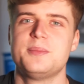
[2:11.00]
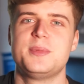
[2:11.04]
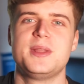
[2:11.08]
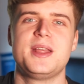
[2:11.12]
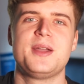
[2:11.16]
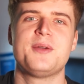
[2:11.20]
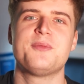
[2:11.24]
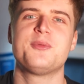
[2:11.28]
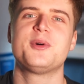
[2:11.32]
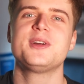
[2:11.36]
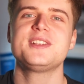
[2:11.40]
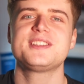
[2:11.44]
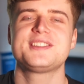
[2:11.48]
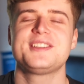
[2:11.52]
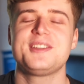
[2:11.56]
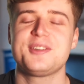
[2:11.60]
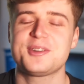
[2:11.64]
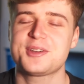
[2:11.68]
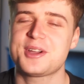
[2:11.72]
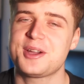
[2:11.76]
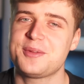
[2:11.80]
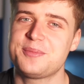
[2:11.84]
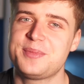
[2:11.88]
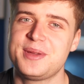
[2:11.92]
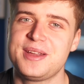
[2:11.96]
But then once the
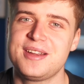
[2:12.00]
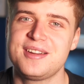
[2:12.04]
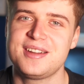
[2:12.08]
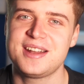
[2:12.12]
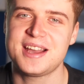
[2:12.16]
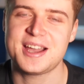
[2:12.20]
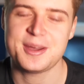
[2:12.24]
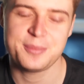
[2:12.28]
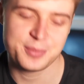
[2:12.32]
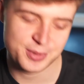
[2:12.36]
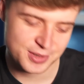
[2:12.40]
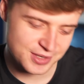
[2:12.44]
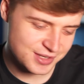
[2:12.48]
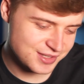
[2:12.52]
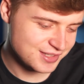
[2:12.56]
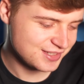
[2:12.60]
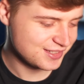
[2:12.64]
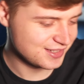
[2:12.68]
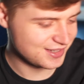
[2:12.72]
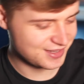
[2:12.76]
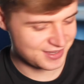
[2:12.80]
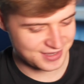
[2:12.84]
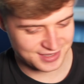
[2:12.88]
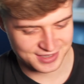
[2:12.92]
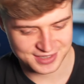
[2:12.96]
lockup period happens,
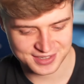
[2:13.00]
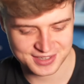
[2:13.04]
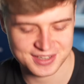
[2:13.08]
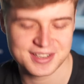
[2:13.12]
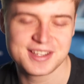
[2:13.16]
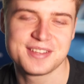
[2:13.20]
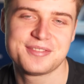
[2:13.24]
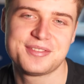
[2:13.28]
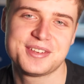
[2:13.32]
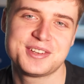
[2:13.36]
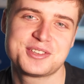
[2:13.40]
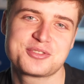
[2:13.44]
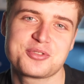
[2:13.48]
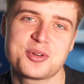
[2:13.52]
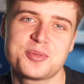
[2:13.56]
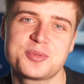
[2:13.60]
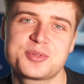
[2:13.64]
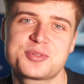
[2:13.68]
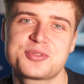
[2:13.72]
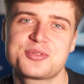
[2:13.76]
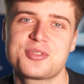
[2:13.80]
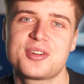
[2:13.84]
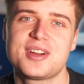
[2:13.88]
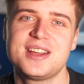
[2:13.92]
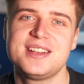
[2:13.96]
if it
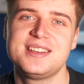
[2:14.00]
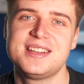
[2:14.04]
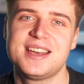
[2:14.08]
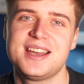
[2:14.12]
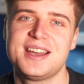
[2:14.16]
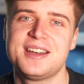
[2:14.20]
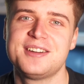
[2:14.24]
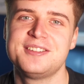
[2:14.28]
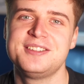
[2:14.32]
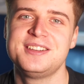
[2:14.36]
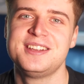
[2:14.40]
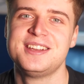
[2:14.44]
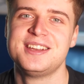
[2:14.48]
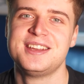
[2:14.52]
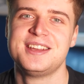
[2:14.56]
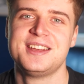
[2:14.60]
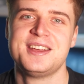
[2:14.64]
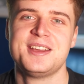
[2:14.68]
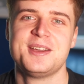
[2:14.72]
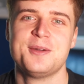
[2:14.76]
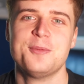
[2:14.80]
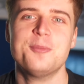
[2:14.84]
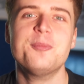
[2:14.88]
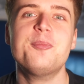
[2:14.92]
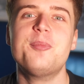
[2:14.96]
drops right down,
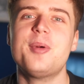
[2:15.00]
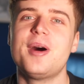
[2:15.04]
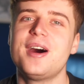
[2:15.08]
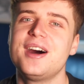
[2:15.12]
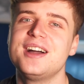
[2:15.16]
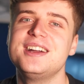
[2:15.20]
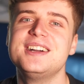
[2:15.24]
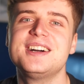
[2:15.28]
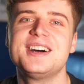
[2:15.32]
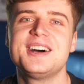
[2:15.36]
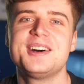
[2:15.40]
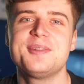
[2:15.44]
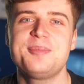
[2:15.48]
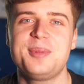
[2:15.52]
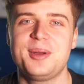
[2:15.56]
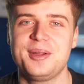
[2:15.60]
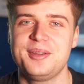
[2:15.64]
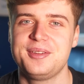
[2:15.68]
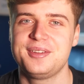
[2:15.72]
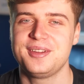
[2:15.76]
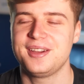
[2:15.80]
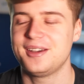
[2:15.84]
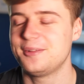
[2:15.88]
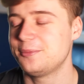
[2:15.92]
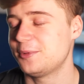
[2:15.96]
buy up.
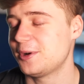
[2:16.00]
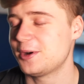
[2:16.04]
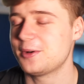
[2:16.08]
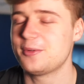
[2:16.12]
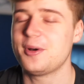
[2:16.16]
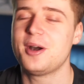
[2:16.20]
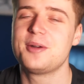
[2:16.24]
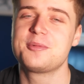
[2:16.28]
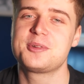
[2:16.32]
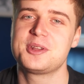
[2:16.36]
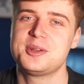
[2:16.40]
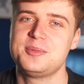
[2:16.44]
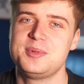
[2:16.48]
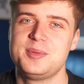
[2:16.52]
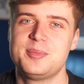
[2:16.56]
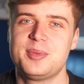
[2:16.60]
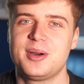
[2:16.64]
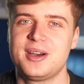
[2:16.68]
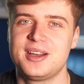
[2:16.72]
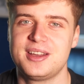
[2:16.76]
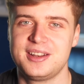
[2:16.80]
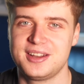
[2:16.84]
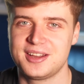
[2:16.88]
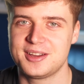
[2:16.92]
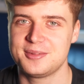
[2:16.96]
Well, I'm going to be
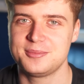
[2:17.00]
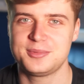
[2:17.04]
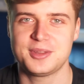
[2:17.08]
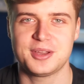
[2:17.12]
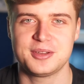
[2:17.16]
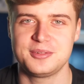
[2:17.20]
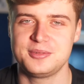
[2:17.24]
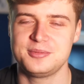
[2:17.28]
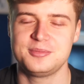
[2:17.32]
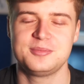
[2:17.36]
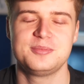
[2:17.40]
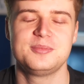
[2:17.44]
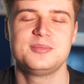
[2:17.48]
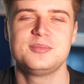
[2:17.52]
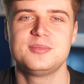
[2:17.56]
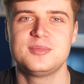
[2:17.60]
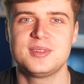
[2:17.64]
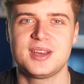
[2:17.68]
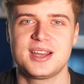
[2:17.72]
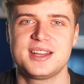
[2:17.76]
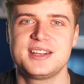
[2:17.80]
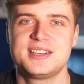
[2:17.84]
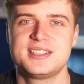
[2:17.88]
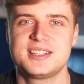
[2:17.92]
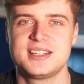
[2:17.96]
buying up. Don't
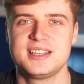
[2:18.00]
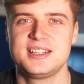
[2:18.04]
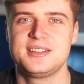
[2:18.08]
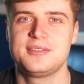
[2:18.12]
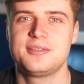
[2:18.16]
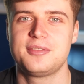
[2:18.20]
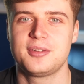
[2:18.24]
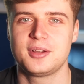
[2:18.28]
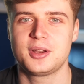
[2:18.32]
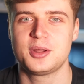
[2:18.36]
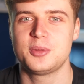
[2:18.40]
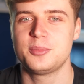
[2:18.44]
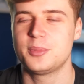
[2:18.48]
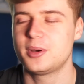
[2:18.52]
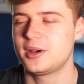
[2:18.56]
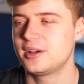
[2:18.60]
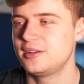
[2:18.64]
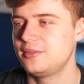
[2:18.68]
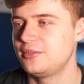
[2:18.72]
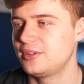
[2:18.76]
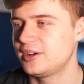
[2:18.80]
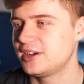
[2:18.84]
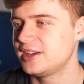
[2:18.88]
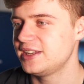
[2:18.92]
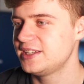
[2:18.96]
actually follow my
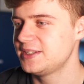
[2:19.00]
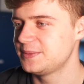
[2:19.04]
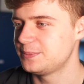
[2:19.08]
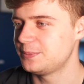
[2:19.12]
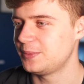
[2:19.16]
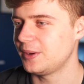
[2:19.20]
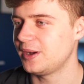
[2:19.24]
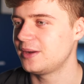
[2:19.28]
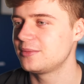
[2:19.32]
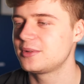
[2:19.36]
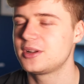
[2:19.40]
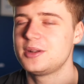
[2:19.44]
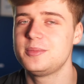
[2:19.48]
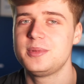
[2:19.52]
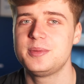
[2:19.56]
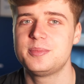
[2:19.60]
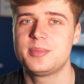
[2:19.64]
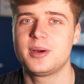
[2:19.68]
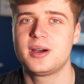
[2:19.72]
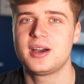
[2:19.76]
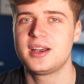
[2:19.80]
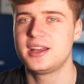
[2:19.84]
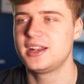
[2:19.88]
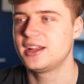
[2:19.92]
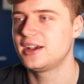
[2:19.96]
advice, but I'm going to be
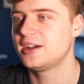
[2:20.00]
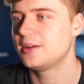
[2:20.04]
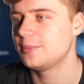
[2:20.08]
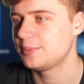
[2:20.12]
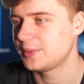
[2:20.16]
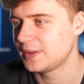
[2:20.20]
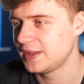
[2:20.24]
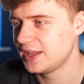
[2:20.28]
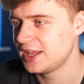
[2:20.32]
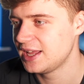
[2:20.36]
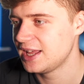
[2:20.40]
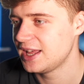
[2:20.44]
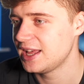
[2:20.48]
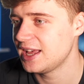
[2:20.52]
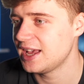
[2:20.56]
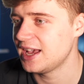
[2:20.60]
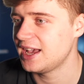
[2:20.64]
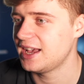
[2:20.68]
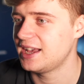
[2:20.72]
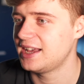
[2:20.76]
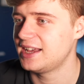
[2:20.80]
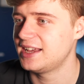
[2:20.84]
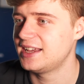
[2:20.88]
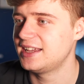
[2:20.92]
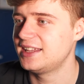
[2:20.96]
buying up,
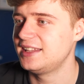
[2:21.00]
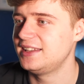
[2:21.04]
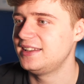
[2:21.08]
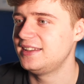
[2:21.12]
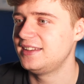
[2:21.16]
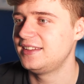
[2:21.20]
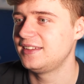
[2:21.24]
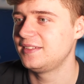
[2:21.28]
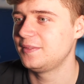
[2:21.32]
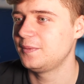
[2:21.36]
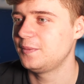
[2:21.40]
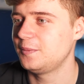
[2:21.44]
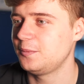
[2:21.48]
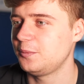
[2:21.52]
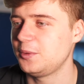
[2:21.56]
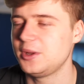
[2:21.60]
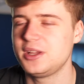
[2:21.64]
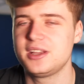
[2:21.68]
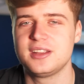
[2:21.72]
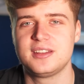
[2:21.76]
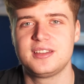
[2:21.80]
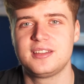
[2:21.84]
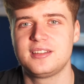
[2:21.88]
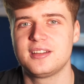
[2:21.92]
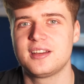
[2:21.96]
and we
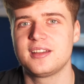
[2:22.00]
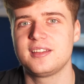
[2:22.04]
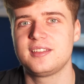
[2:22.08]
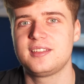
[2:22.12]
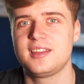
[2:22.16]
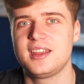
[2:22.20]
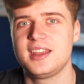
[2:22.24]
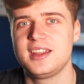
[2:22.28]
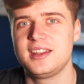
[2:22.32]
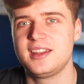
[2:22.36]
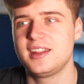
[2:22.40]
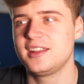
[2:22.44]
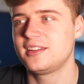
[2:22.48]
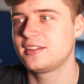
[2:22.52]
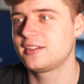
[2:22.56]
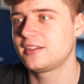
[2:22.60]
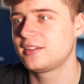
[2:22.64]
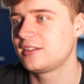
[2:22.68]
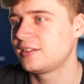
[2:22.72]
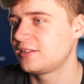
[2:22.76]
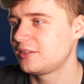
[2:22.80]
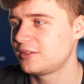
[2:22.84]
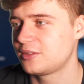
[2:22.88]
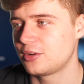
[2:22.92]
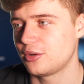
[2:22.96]
could start seeing this
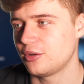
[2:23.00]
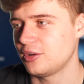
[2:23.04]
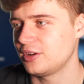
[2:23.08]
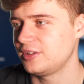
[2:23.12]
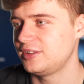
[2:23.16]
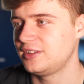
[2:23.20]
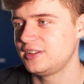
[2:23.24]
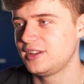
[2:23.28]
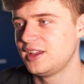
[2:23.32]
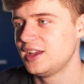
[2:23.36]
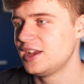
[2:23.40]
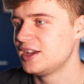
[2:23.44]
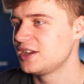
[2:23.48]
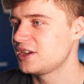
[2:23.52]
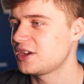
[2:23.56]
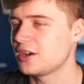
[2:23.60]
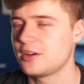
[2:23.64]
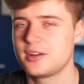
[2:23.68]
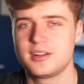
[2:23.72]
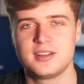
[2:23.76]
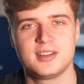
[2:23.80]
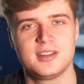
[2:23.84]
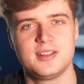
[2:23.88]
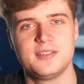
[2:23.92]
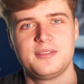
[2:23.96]
cross
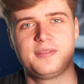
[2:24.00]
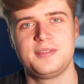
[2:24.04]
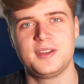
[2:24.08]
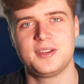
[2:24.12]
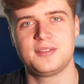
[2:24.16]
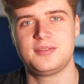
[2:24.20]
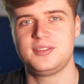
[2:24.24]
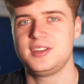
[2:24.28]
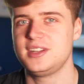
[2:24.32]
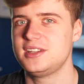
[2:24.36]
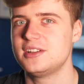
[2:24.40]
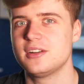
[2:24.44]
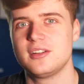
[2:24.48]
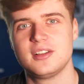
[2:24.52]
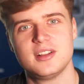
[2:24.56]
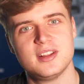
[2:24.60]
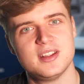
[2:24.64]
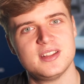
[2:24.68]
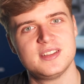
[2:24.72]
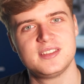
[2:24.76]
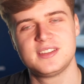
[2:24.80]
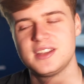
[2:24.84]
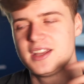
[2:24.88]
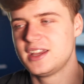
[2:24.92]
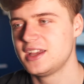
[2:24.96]
going to the
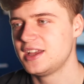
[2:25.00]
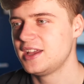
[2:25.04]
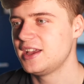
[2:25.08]
$50